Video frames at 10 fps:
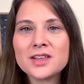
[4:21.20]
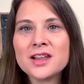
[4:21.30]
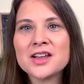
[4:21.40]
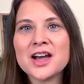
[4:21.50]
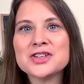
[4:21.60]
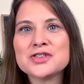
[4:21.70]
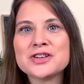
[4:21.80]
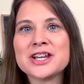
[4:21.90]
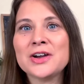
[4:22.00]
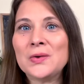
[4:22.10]

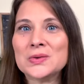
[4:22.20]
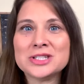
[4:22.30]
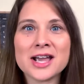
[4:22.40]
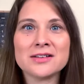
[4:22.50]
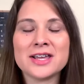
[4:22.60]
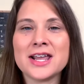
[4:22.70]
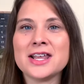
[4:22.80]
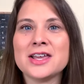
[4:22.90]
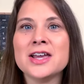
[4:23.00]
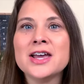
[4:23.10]
Country, Old Town
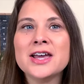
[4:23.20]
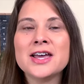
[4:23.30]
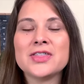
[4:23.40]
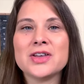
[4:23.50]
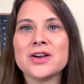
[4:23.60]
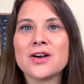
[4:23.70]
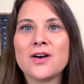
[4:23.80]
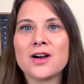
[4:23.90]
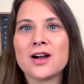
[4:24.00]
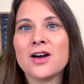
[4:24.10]
Katy. There
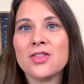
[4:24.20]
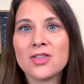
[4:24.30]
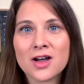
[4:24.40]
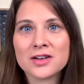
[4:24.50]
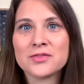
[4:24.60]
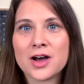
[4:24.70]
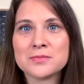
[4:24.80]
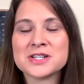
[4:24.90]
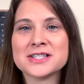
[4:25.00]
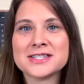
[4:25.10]
are a lot of
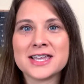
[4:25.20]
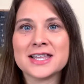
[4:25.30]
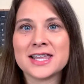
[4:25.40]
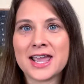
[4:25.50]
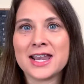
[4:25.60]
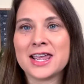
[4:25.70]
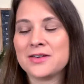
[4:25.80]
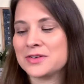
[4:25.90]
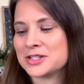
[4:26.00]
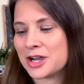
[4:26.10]
options in Katy,
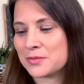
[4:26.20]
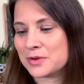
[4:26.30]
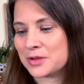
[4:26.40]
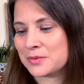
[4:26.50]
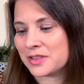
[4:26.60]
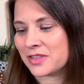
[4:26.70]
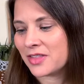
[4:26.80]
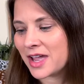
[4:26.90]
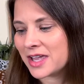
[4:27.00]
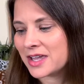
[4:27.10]
which I really, really
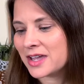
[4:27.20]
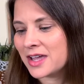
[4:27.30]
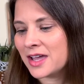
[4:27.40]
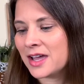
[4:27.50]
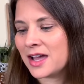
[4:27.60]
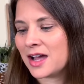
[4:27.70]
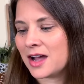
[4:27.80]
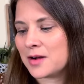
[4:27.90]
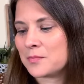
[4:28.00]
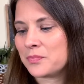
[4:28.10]
like.
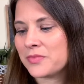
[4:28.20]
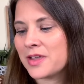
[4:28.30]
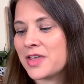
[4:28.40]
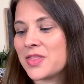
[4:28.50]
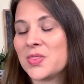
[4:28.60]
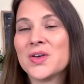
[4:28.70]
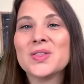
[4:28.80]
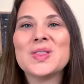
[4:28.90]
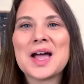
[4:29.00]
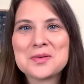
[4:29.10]
The
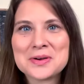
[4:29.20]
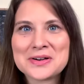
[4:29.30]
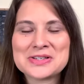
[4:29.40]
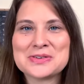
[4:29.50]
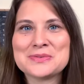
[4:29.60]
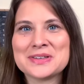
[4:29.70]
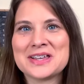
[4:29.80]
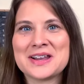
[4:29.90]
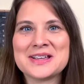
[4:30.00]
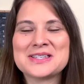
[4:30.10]
libraries are
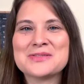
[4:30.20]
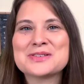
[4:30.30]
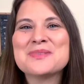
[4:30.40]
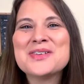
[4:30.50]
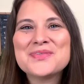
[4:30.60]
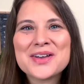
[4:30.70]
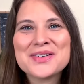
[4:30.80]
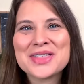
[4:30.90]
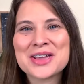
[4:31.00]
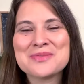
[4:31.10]
really nice. That was my
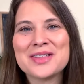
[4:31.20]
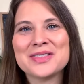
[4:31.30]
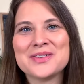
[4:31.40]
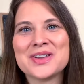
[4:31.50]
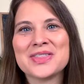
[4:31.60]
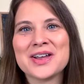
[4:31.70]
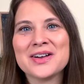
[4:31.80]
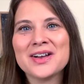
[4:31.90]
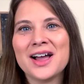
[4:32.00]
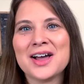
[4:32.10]
favorite thing about living
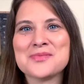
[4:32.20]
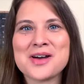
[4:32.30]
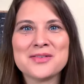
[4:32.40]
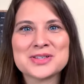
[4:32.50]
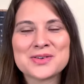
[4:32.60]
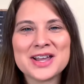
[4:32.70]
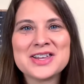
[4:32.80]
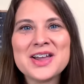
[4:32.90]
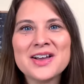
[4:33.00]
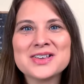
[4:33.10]
there. I was quite
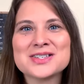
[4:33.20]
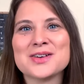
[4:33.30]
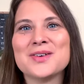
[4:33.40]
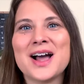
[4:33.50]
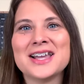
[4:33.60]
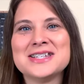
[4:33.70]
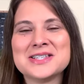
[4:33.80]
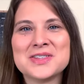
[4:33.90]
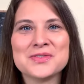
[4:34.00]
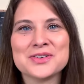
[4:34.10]
young, so I
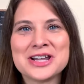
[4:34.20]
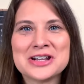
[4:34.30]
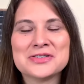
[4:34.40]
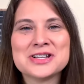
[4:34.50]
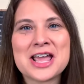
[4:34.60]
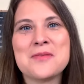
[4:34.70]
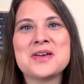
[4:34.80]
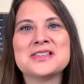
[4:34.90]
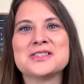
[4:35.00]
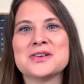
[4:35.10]
did the free
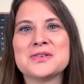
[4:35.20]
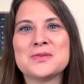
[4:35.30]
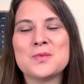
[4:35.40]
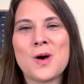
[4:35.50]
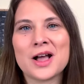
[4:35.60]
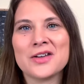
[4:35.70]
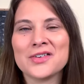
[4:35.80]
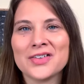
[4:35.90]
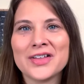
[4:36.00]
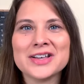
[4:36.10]
entertainment. So walking
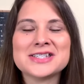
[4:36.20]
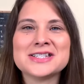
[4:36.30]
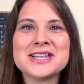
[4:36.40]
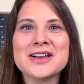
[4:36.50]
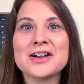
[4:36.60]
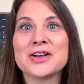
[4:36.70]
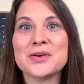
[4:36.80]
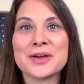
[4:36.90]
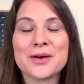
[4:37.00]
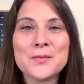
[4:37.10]
around La Centera,
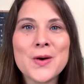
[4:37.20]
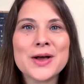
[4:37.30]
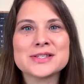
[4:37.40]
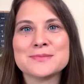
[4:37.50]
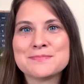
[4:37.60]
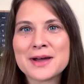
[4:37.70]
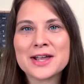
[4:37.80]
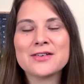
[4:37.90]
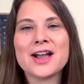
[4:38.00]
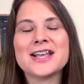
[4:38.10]
going on walks and
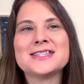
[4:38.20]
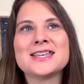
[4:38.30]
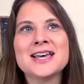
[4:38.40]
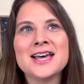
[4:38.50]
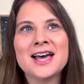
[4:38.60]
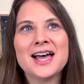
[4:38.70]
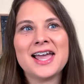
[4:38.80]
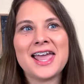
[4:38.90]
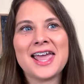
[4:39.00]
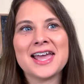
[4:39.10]
bike rides,
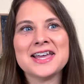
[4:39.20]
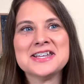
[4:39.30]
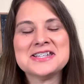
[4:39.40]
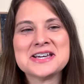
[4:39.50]
and